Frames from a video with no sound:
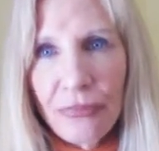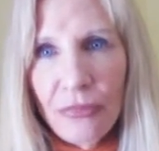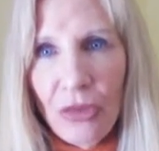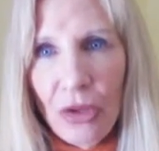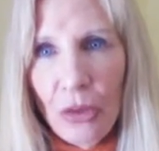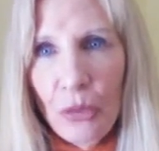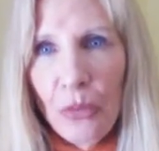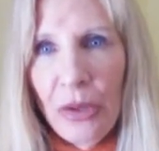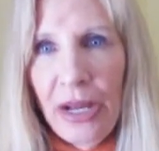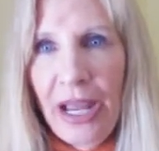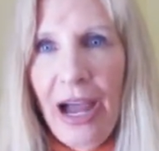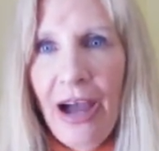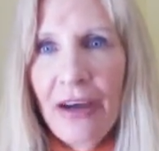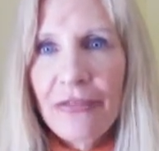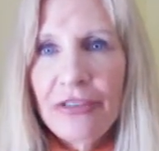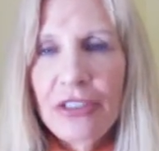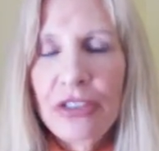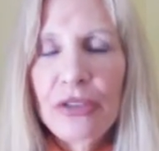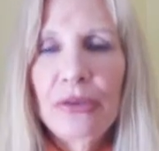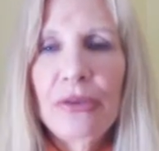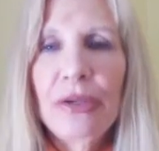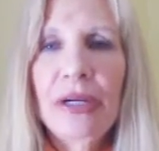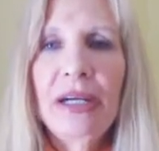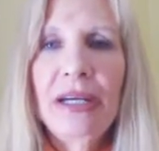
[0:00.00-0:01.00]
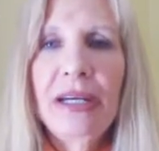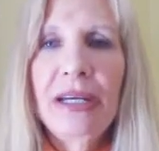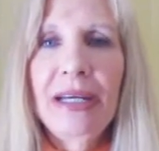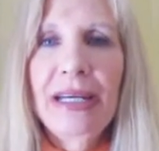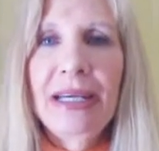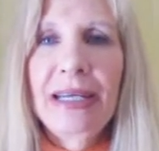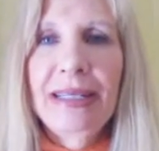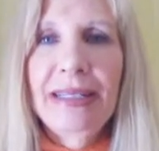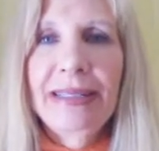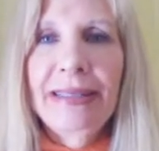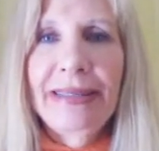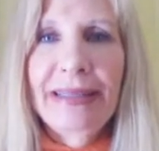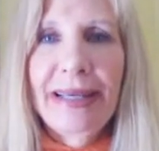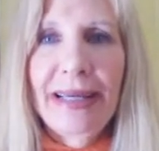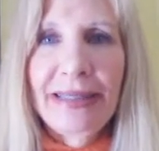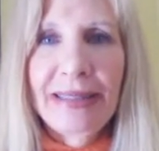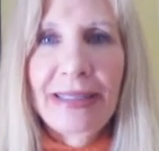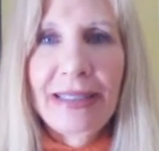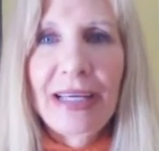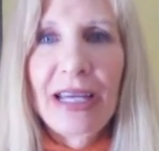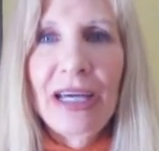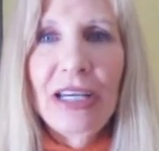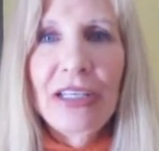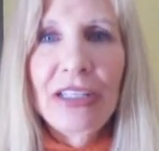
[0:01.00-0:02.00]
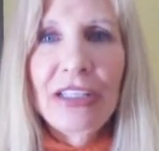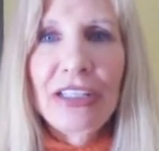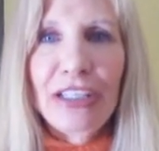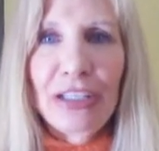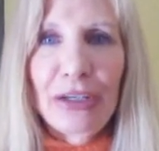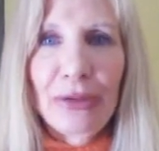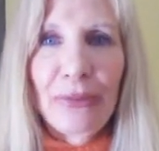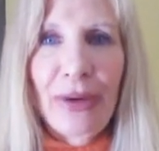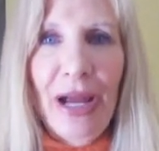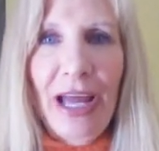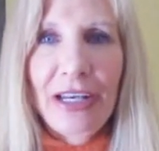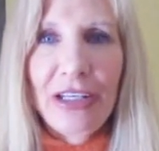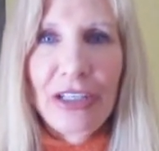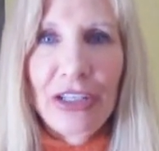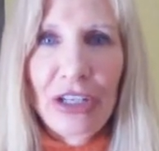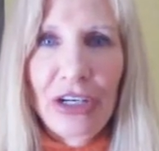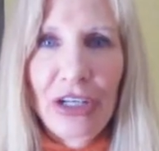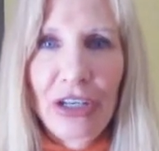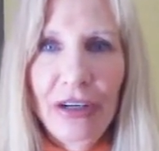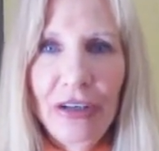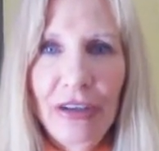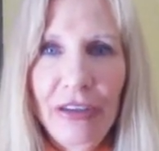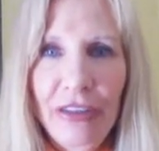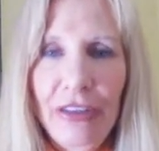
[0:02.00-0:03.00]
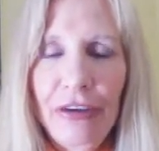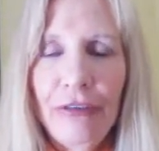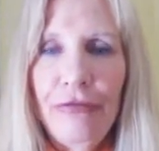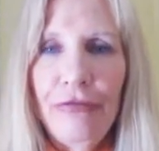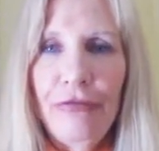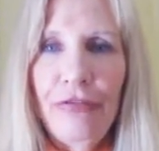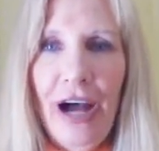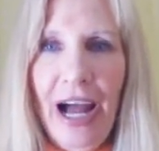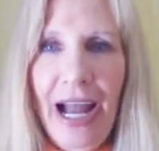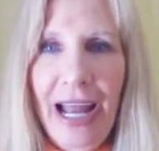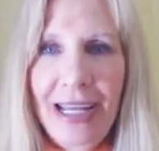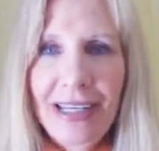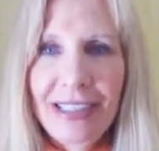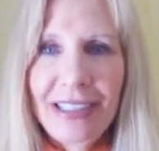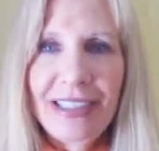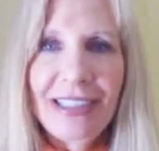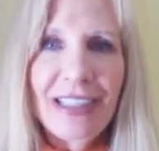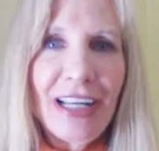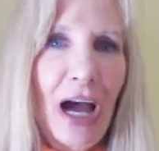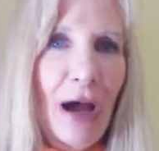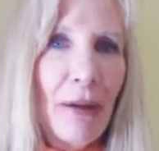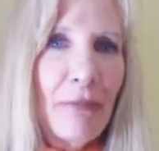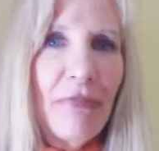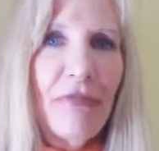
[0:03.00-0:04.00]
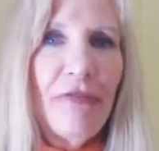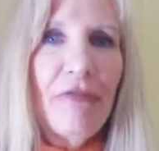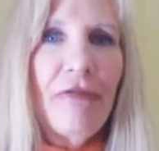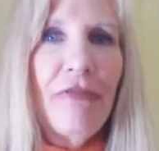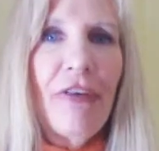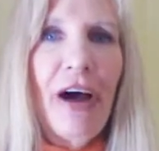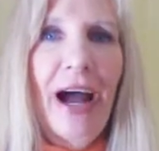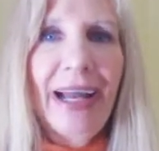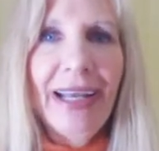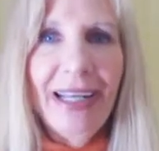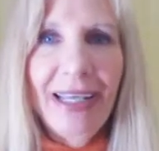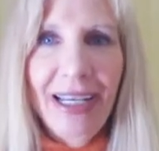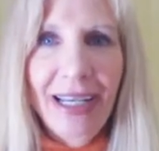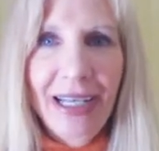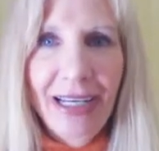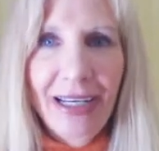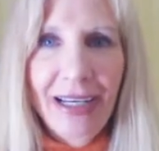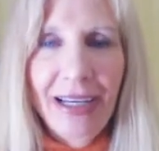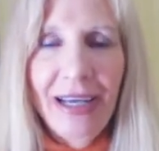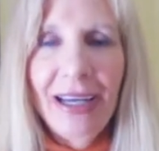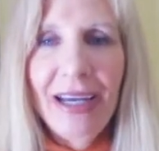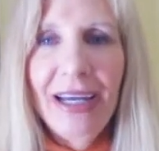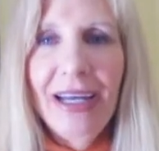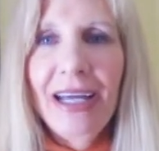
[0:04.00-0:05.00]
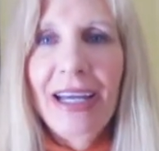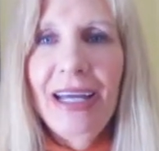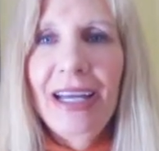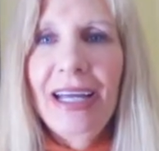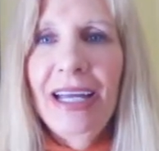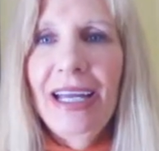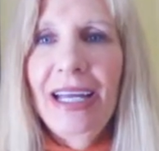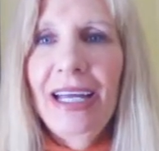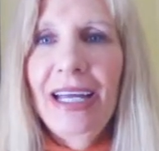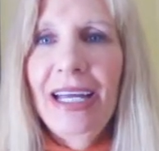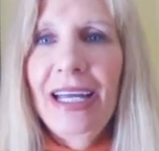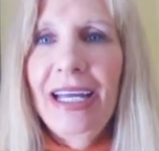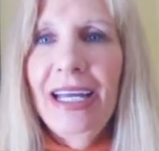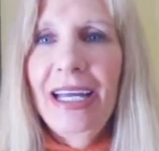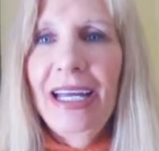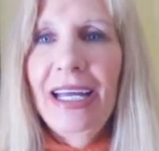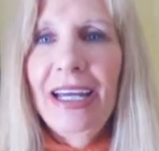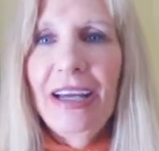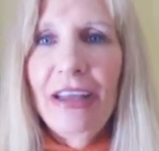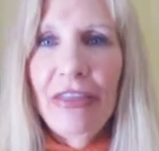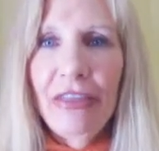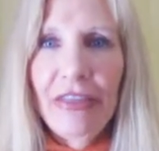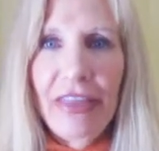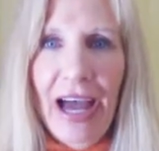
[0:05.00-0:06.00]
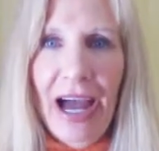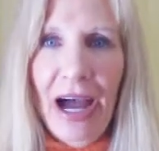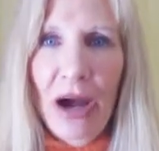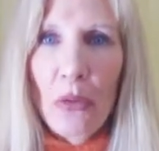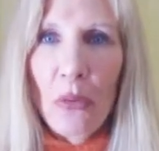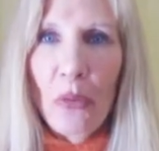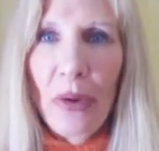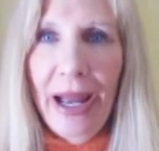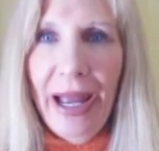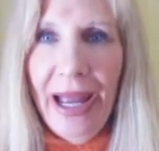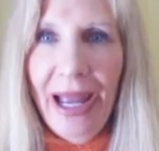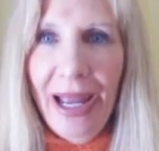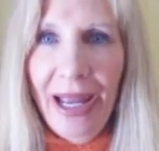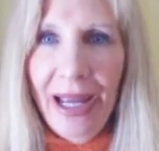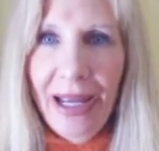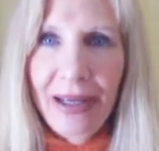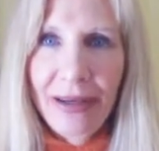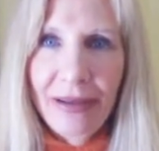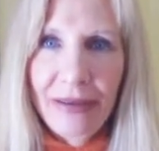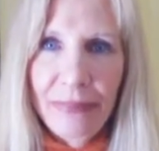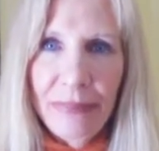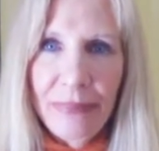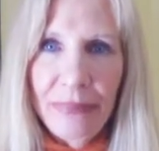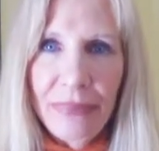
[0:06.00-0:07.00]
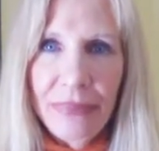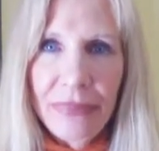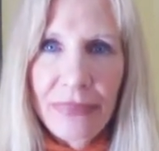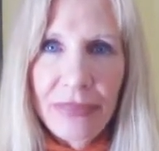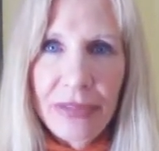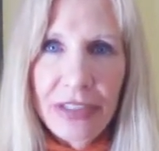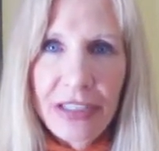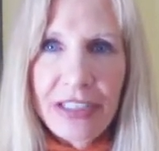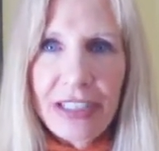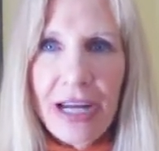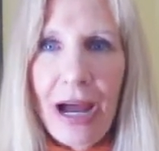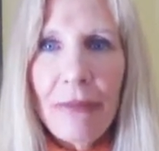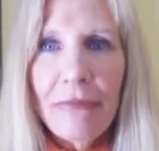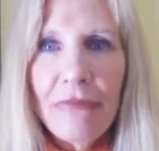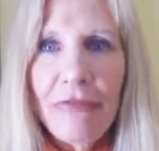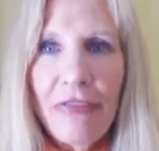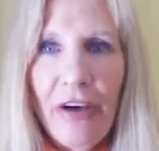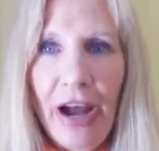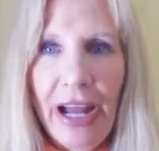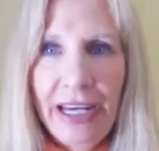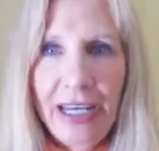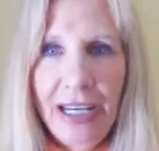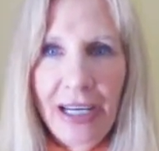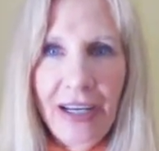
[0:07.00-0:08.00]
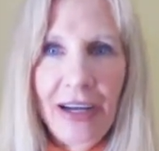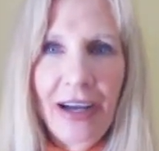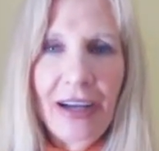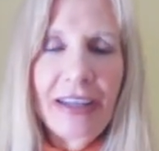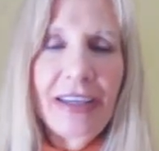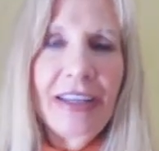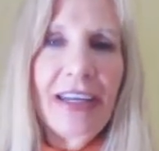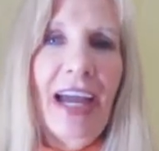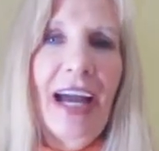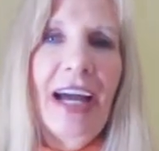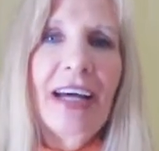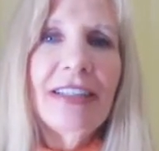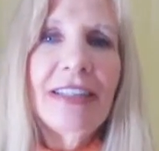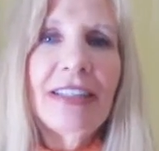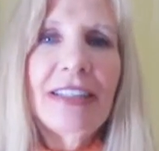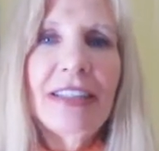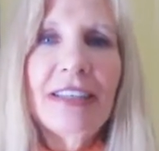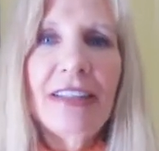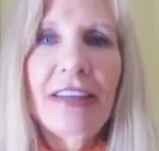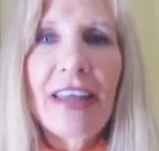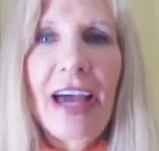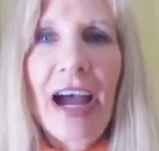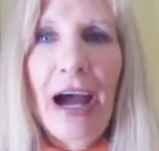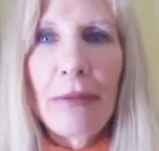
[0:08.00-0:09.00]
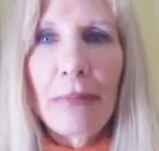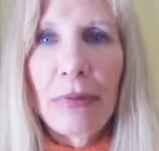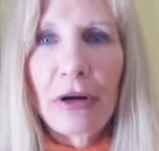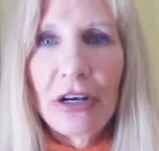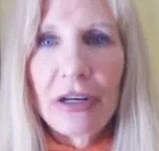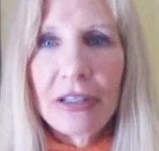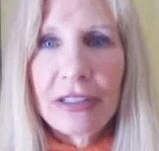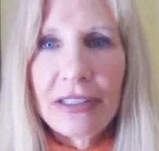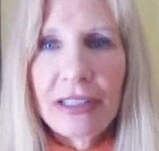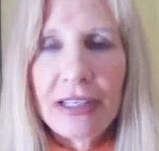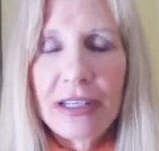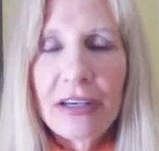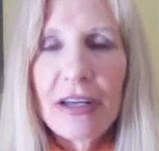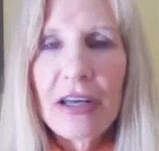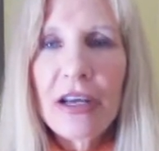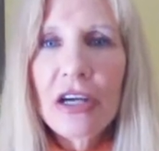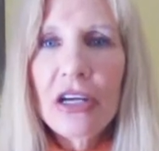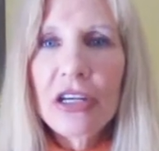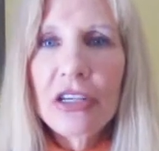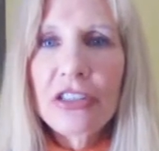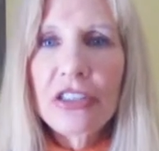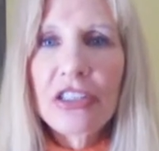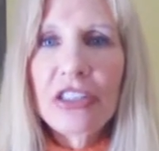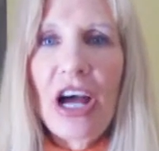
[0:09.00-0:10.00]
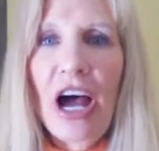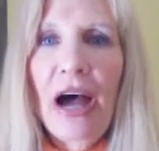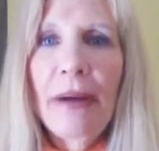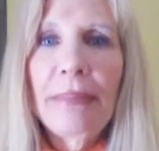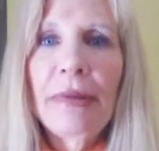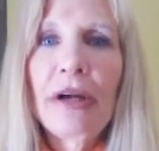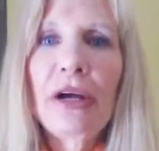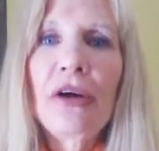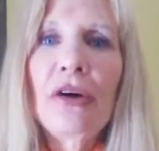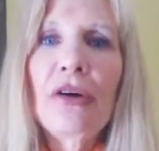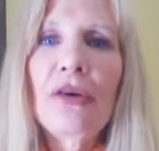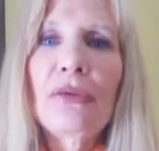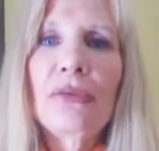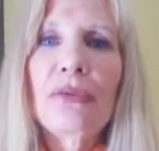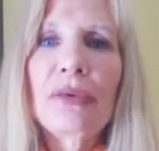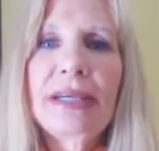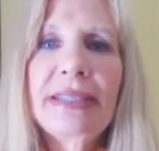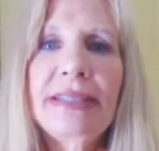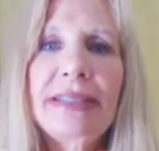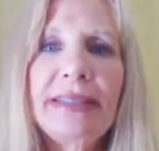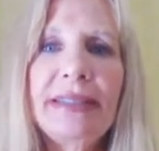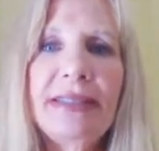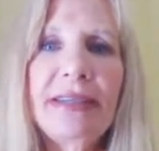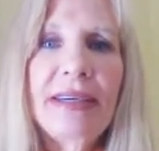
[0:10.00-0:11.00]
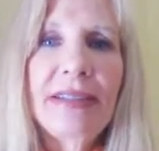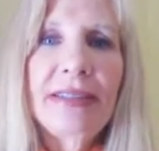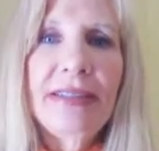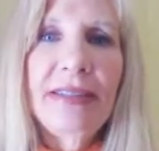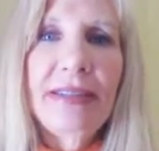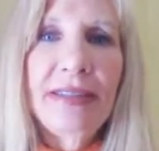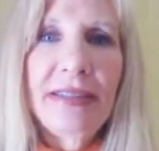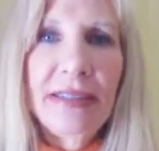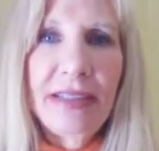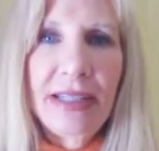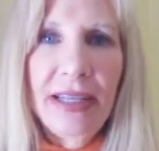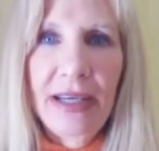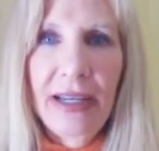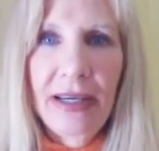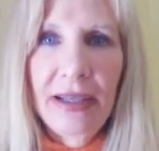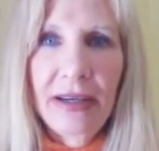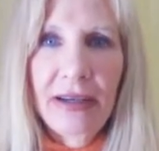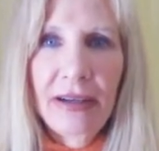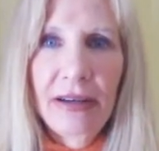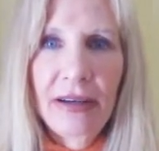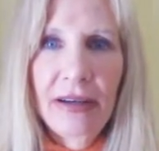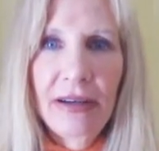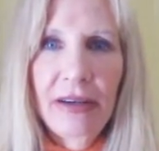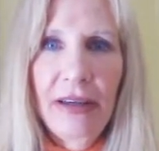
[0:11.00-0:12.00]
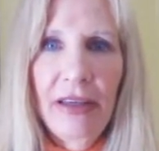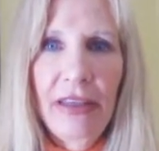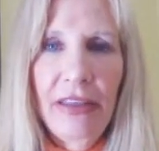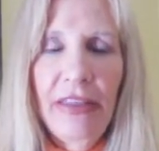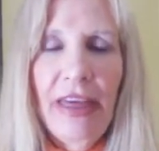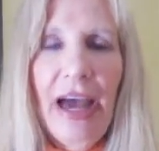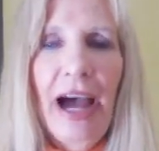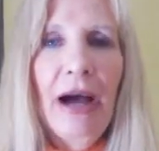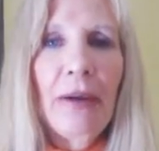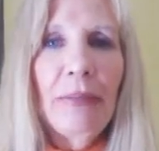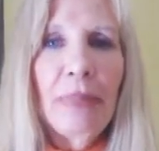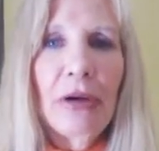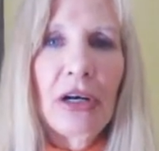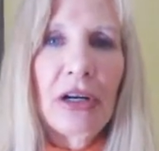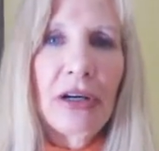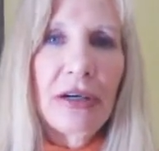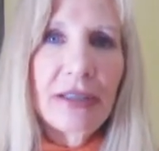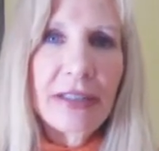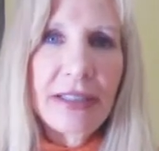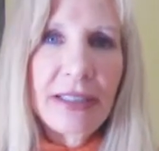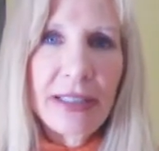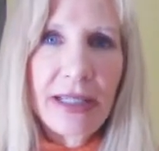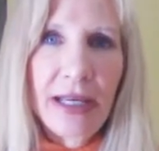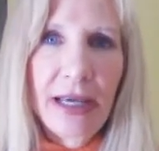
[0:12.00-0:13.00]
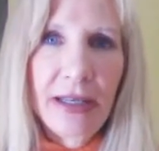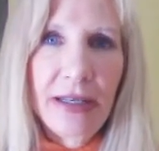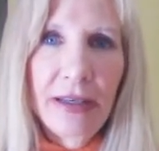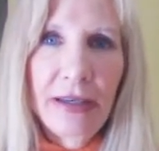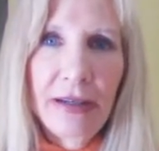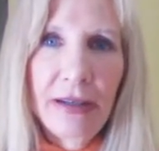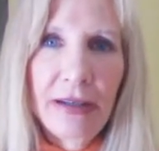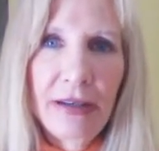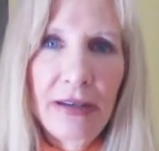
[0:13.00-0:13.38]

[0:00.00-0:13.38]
We have to, in a sense, surrender the fight. Stop fighting in that way. Stop fighting against that person. Stop resisting that person.